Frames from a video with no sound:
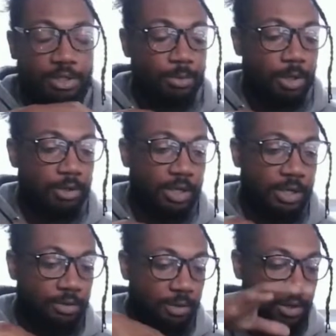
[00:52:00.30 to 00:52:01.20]
tomorrow
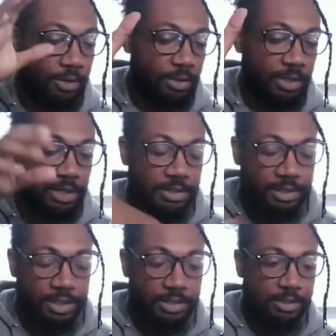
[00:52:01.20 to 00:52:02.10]
night you already know you catch us
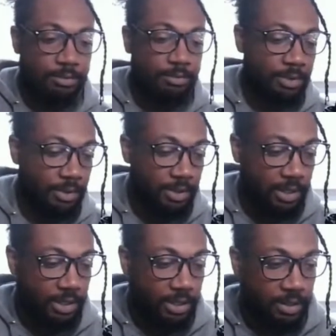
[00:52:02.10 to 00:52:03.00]
in that jump.
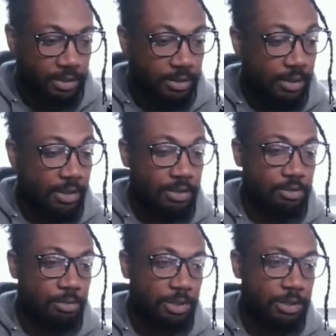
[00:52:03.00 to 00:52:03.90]
God dang, love y'all
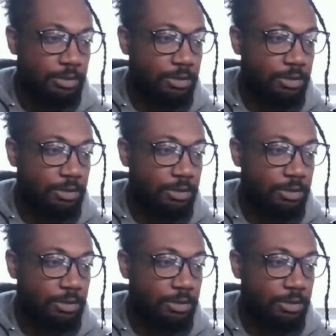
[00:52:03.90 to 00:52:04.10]
so much.